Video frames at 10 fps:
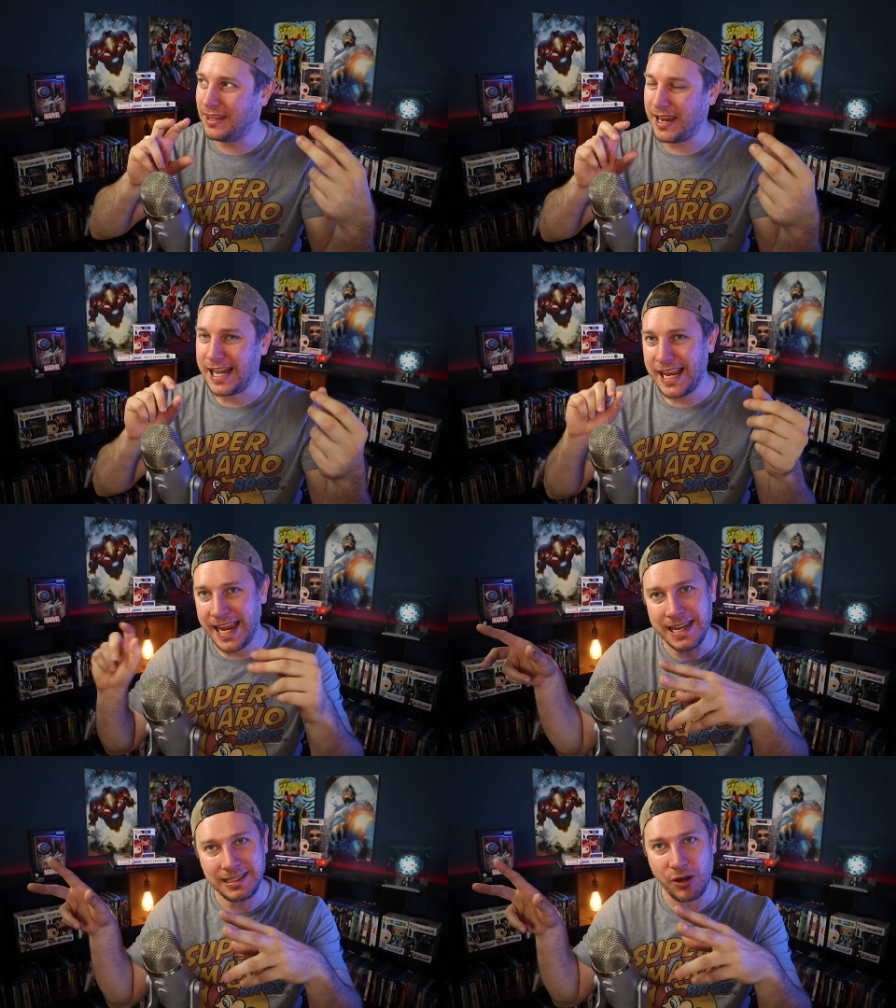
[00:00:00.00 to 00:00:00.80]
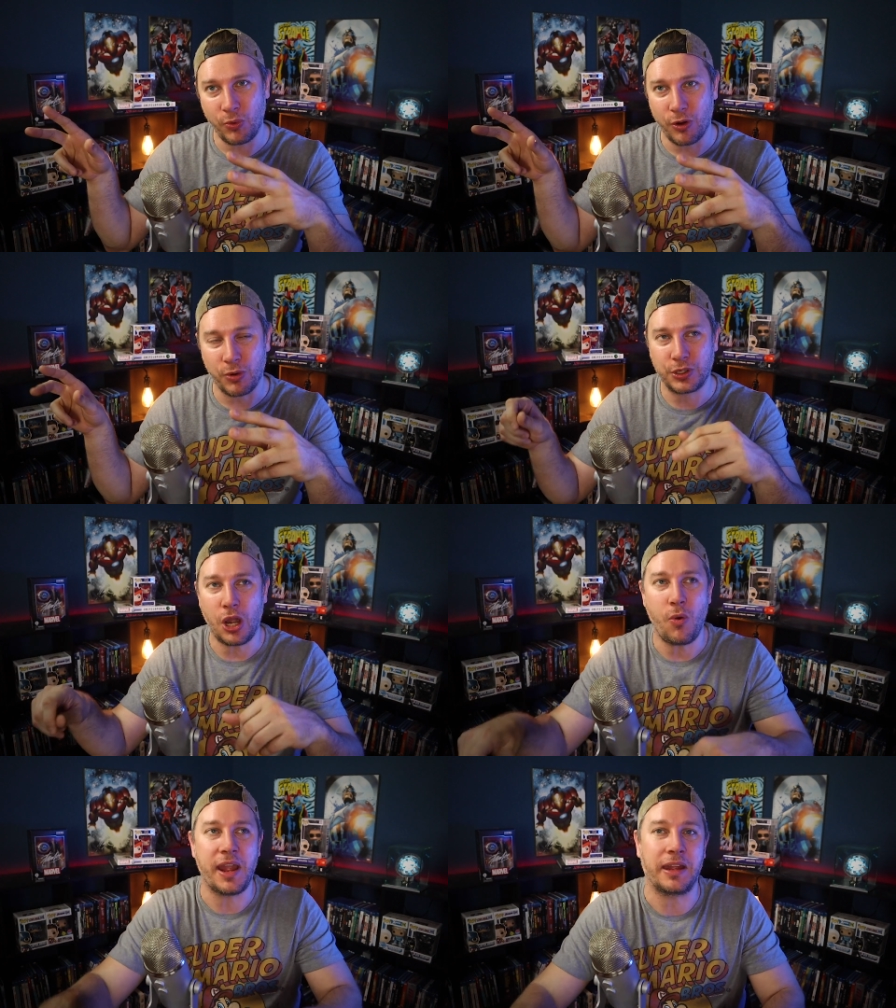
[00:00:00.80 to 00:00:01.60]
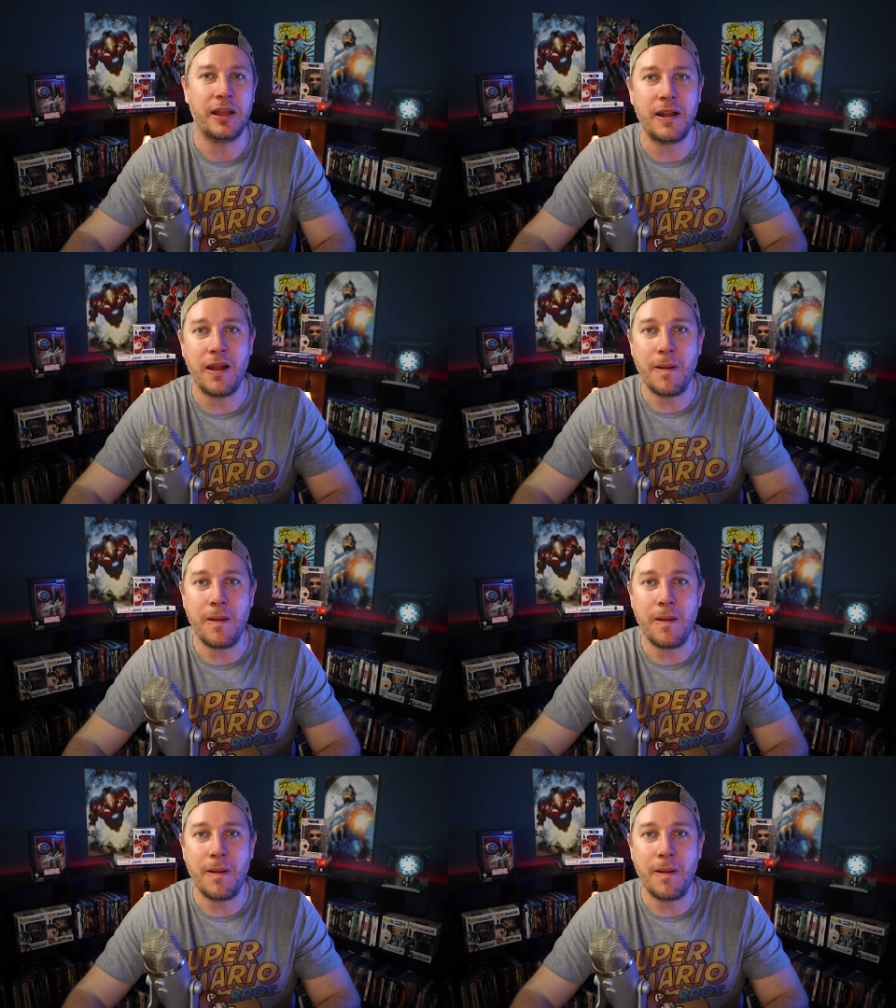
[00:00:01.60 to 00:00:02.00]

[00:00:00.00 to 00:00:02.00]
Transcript: that hint at where we're going